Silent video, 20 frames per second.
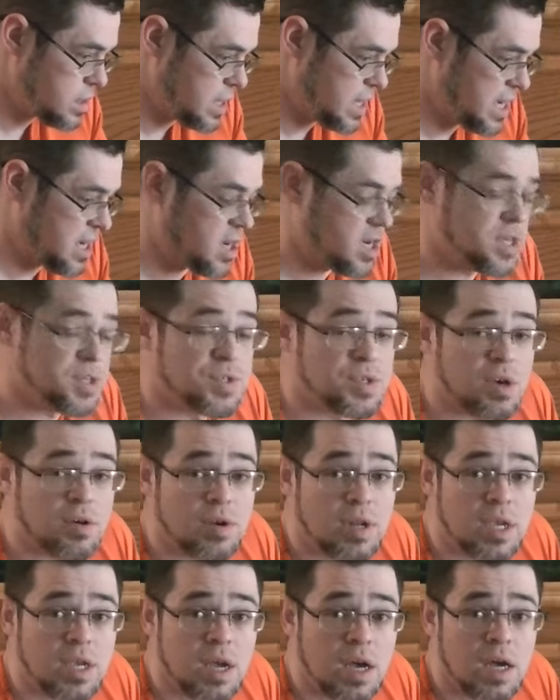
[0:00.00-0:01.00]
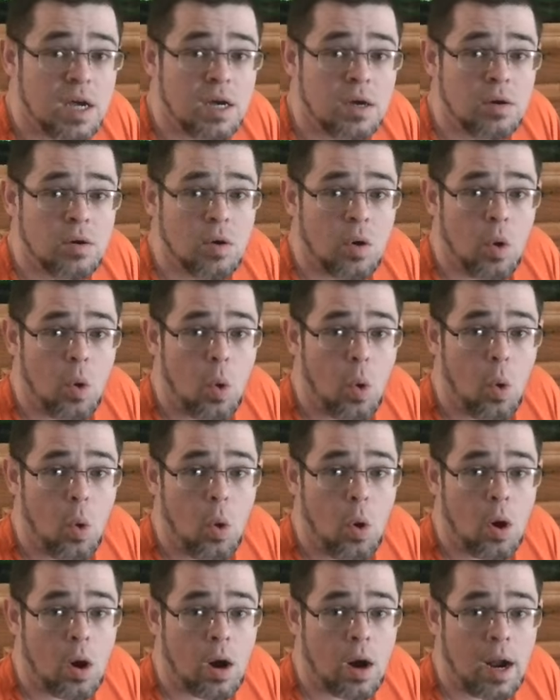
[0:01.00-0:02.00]
Arizonica
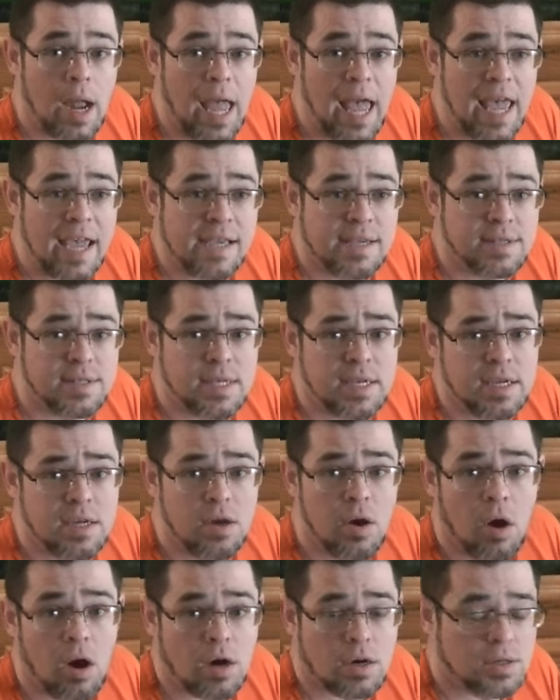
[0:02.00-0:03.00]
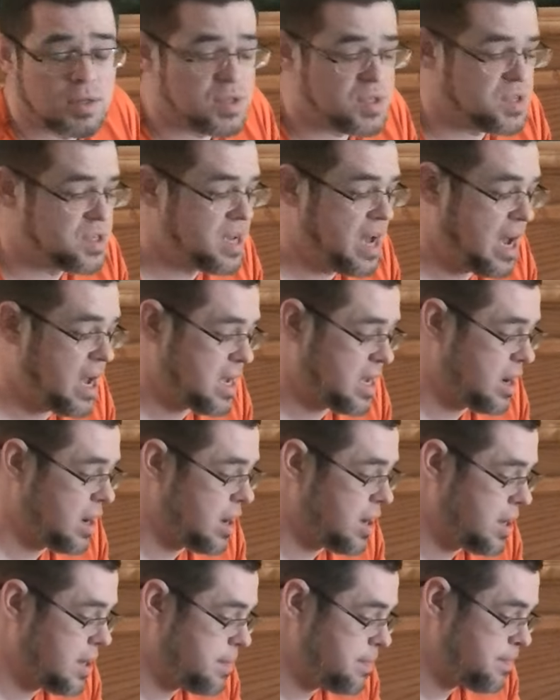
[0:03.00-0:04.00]
or a z gardens dot
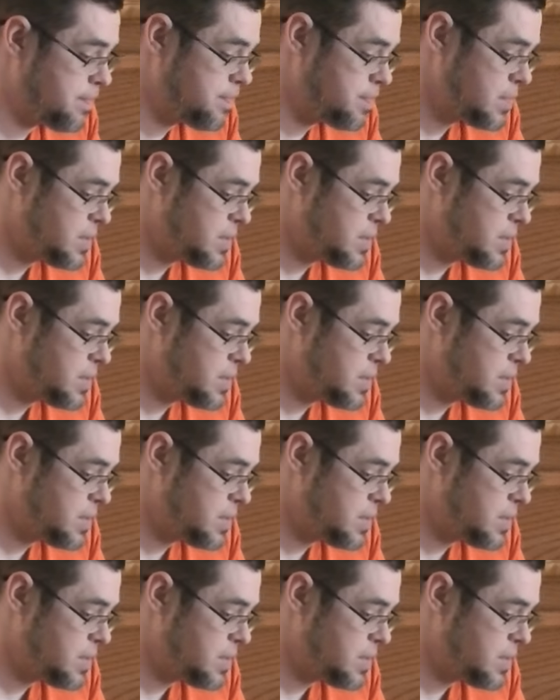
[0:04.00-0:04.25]
com.